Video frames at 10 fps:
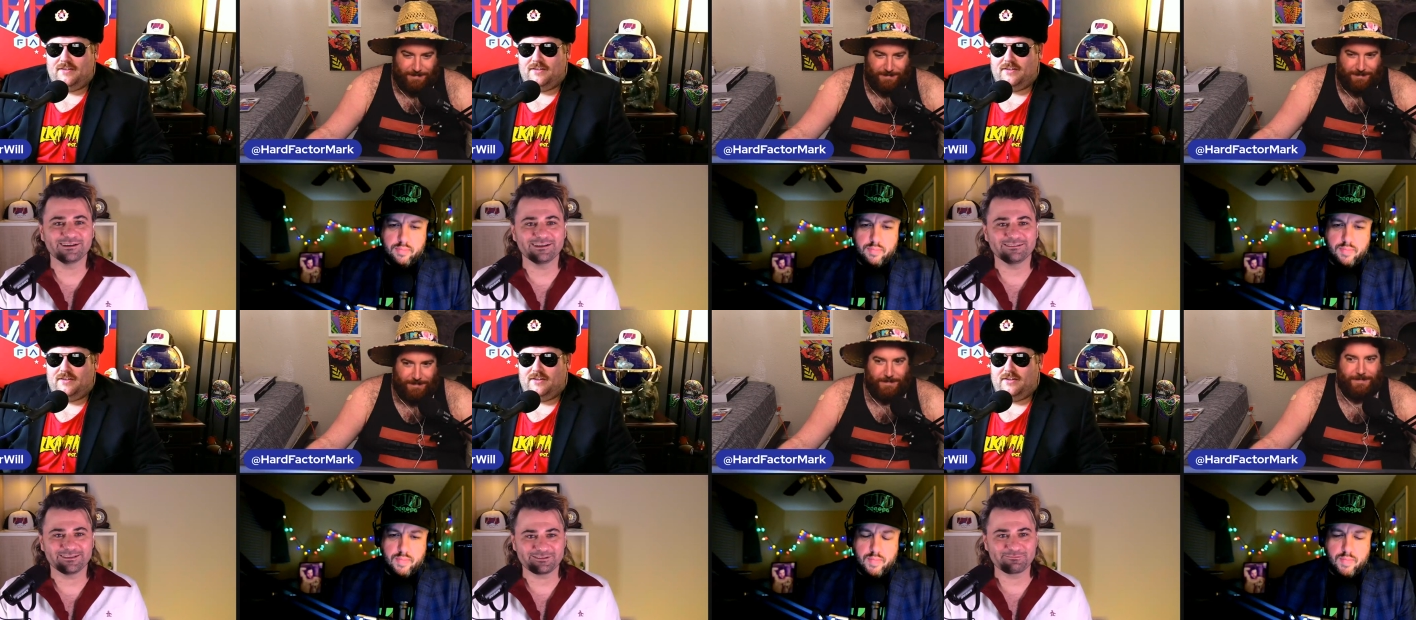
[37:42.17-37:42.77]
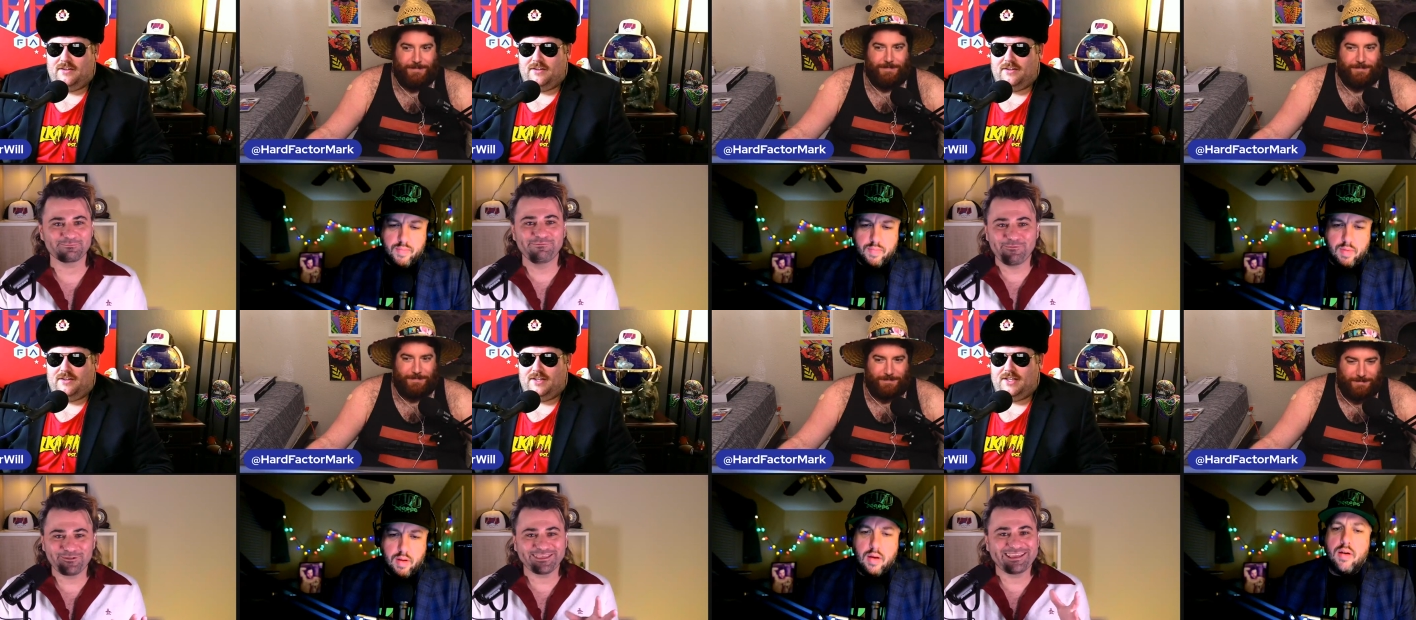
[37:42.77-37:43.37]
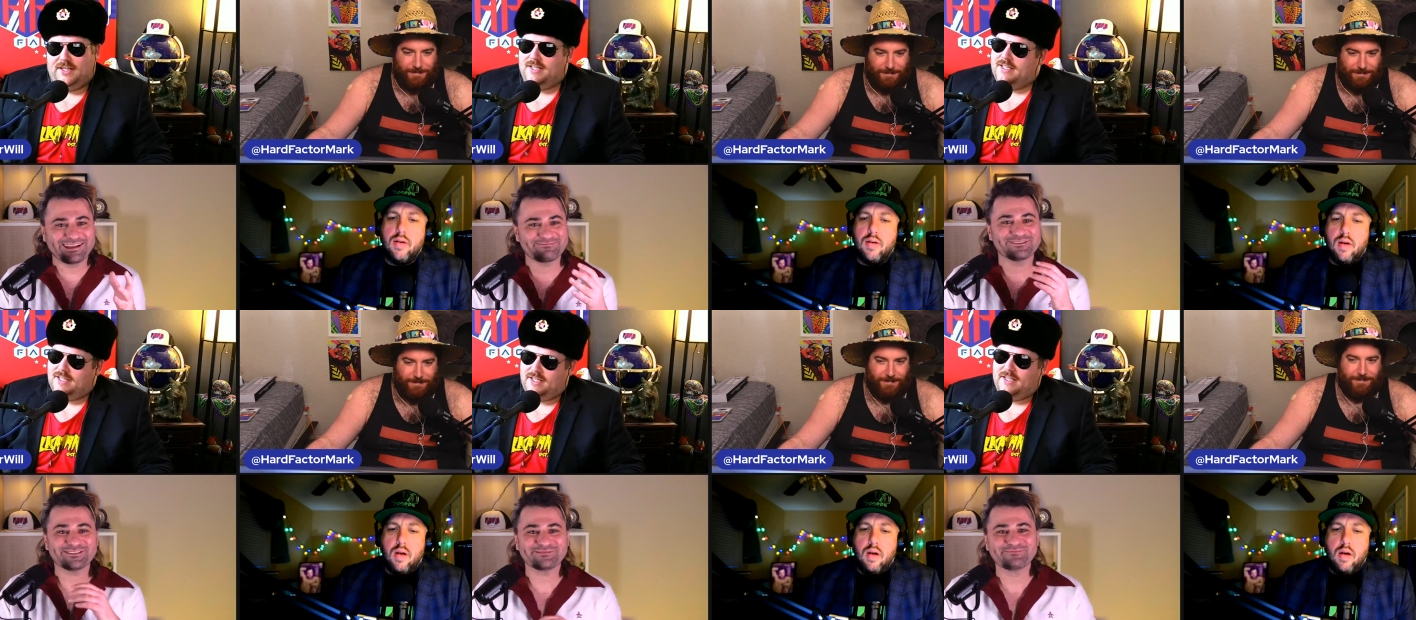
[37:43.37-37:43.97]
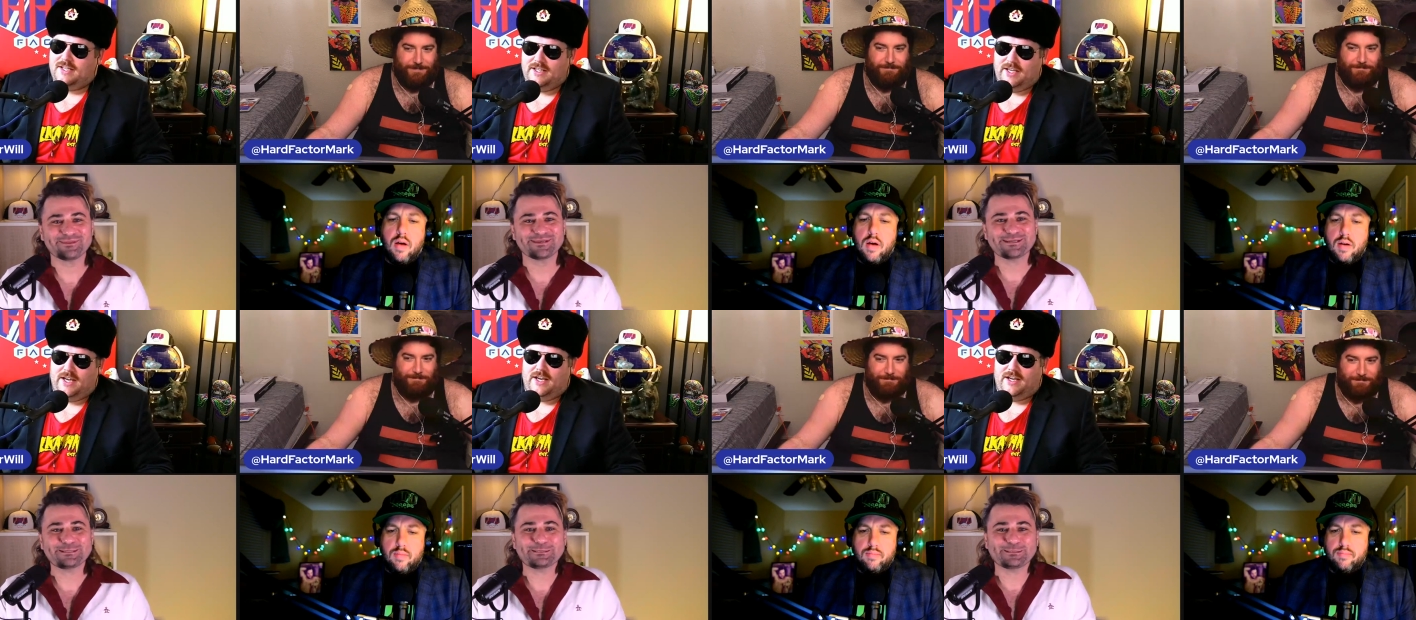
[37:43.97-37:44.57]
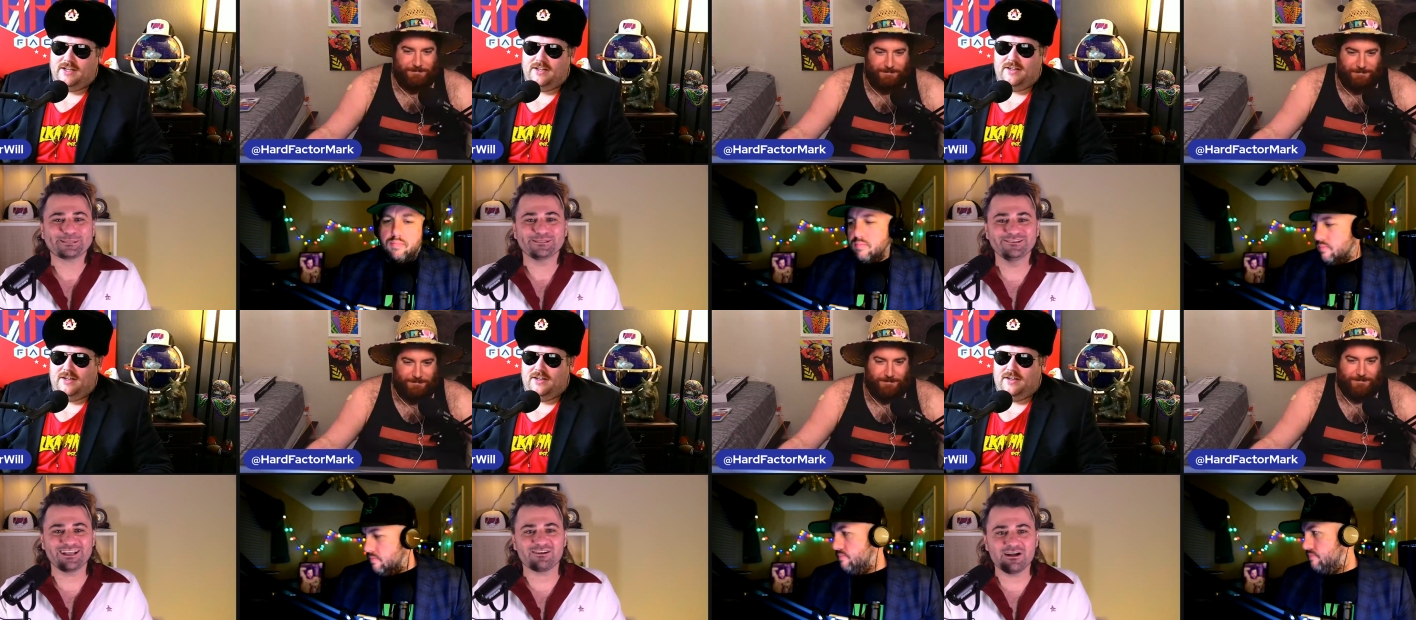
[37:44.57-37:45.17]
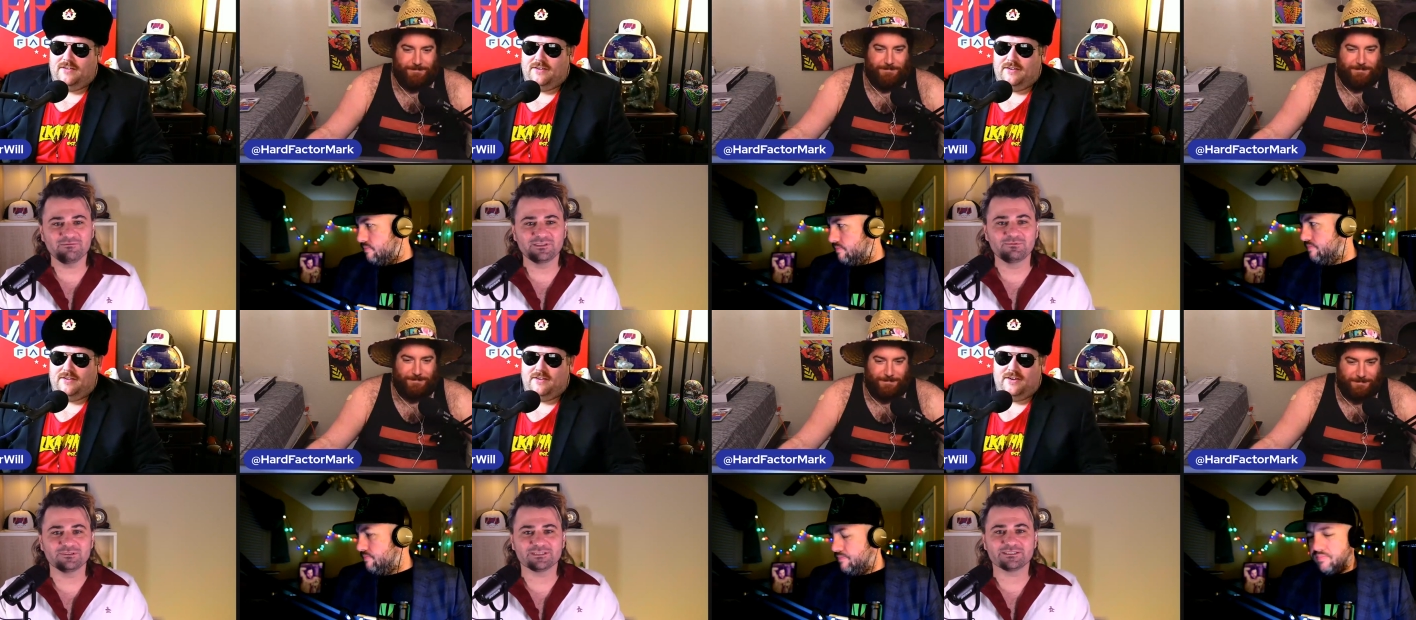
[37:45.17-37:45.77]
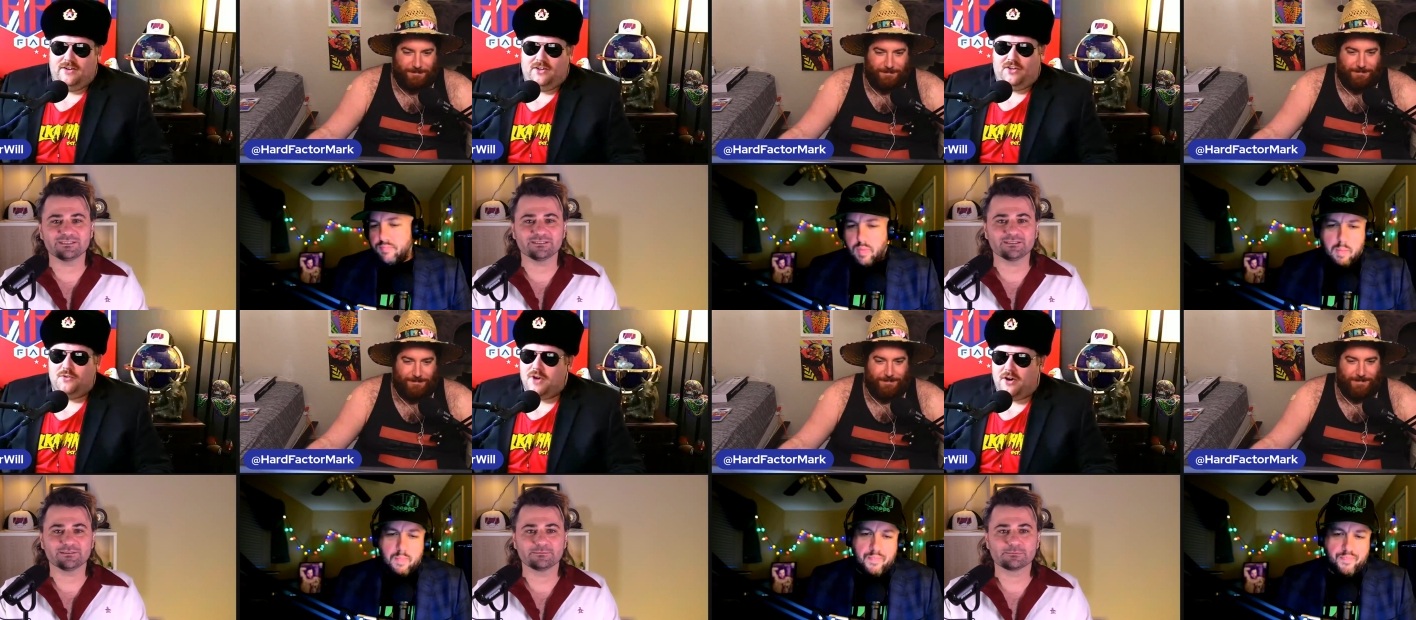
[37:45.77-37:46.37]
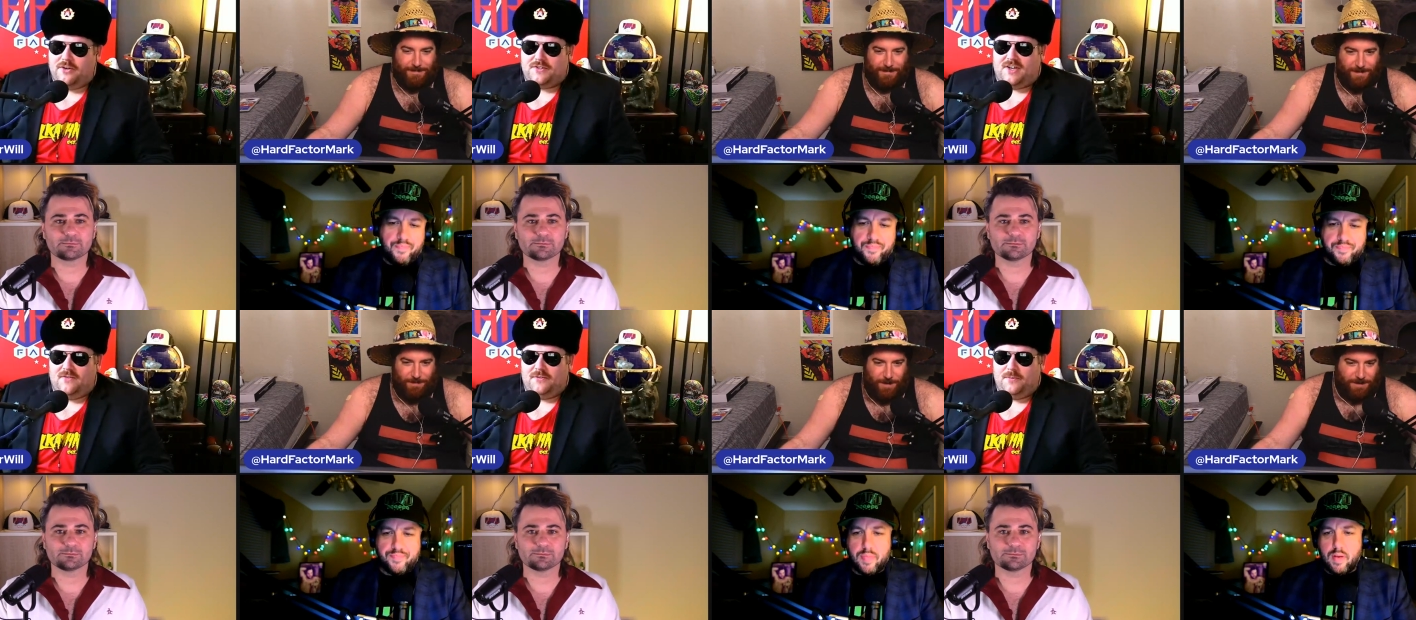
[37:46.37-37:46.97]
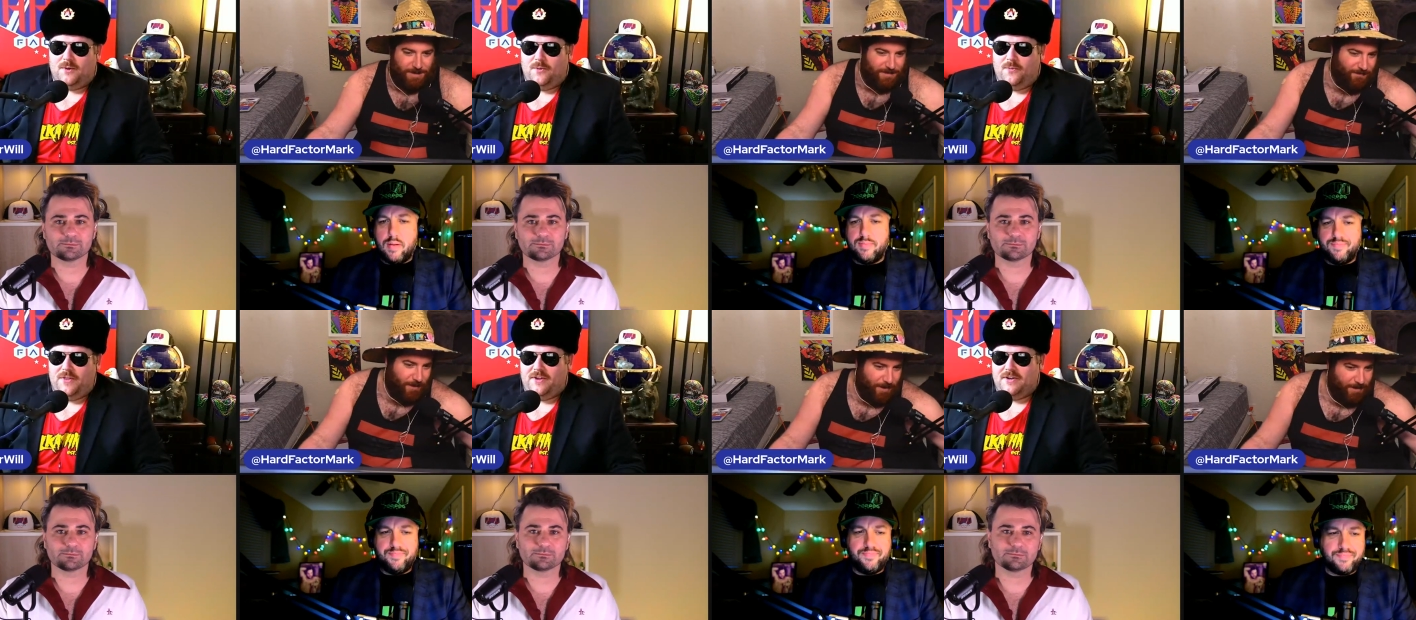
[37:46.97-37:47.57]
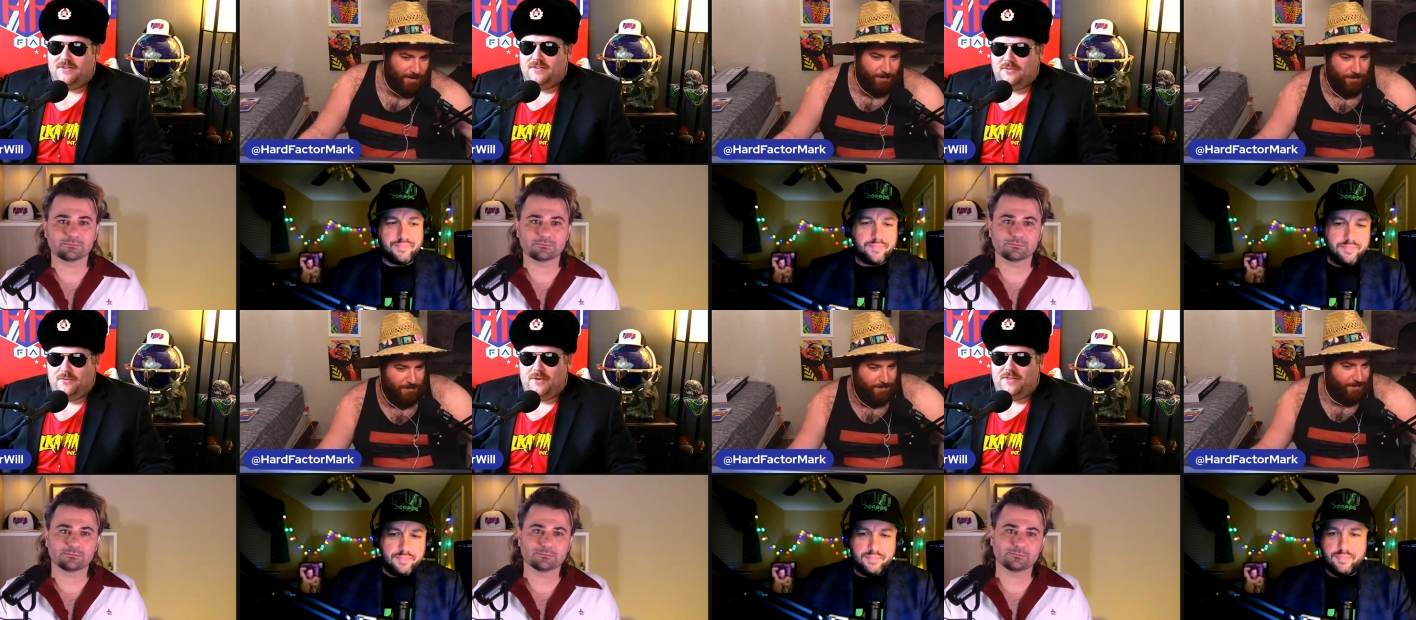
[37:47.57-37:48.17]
Speaker 1: uh, like for the cameras. Yeah, mm-hmm. look how
Speaker 2: comfortable mm-hmm. this is. You know it's comfortable when they're when